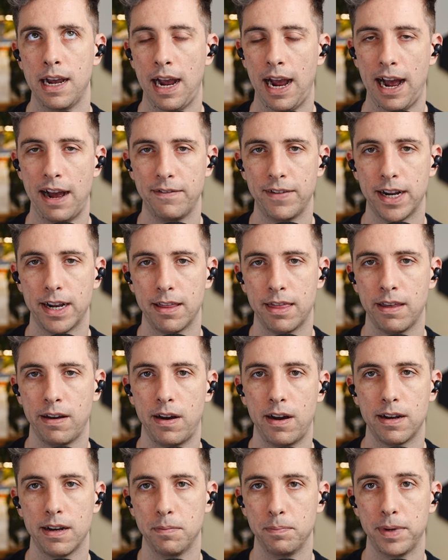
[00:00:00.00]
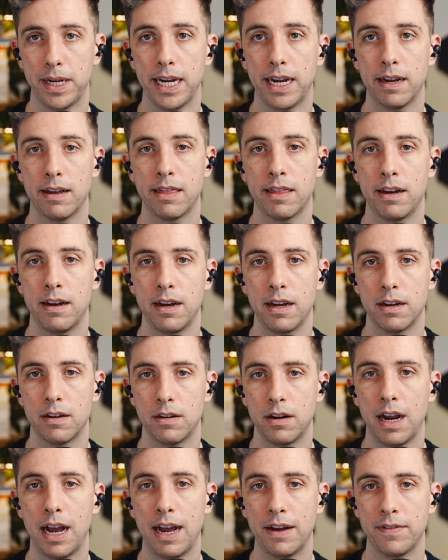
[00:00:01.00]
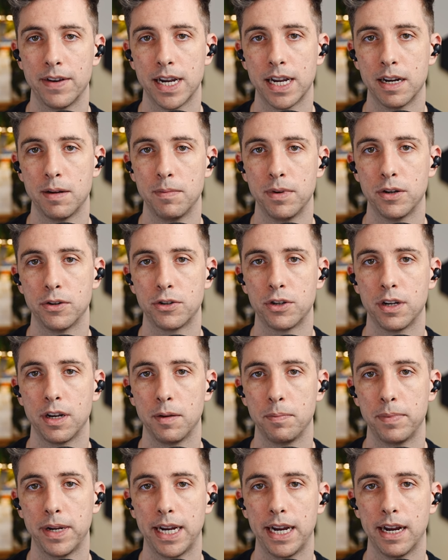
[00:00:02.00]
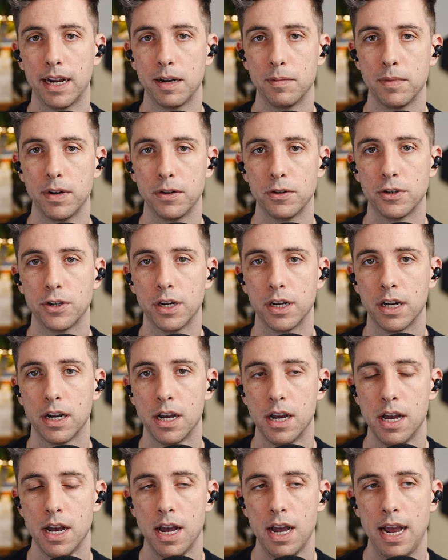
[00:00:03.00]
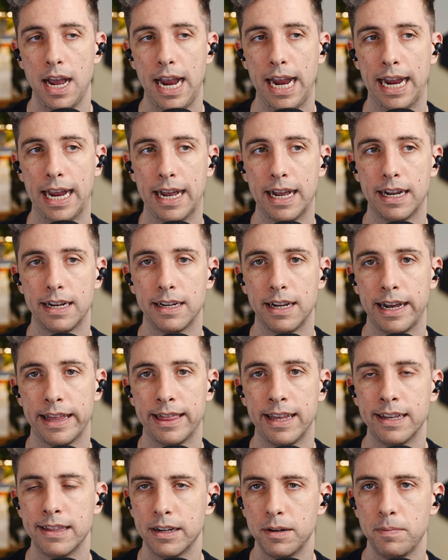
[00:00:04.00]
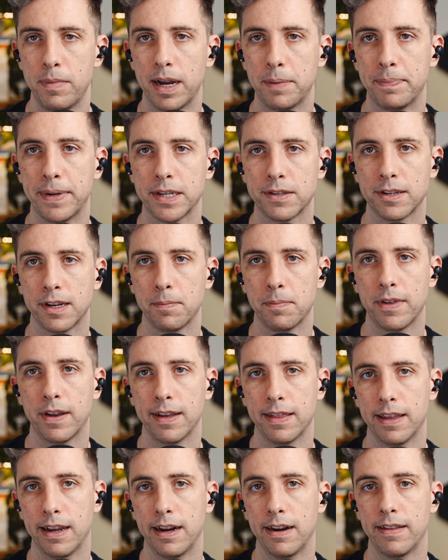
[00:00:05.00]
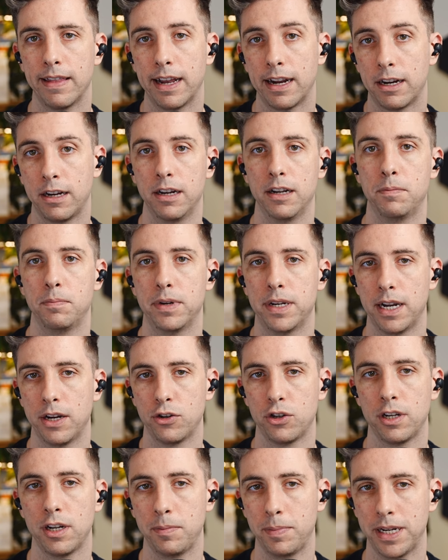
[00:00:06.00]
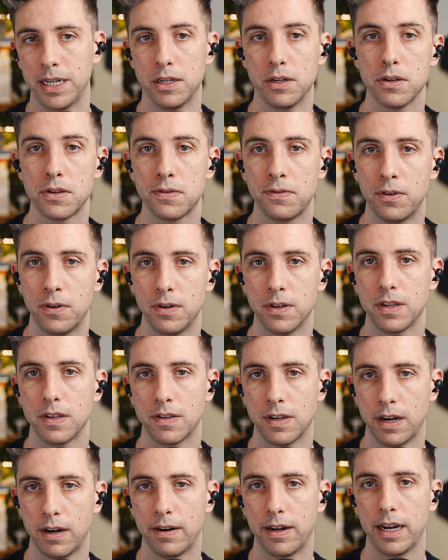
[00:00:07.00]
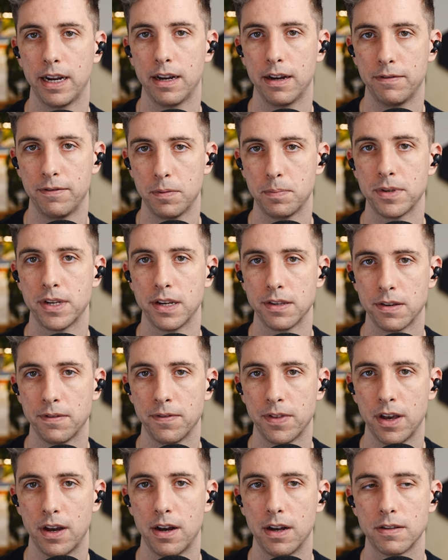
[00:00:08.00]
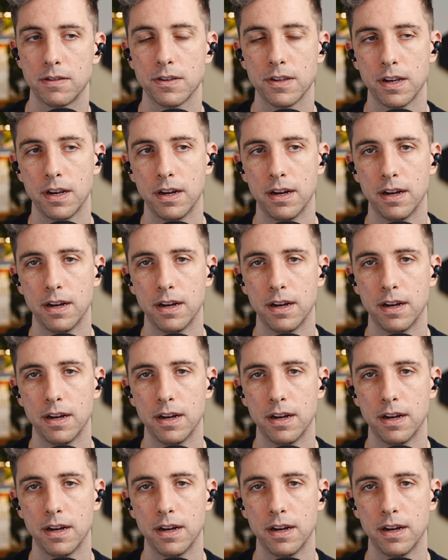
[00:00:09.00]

having a thought and being a thought or having an emotion and being an emotion. And I think there might be something there that could potentially be useful in this area of obsessive thoughts.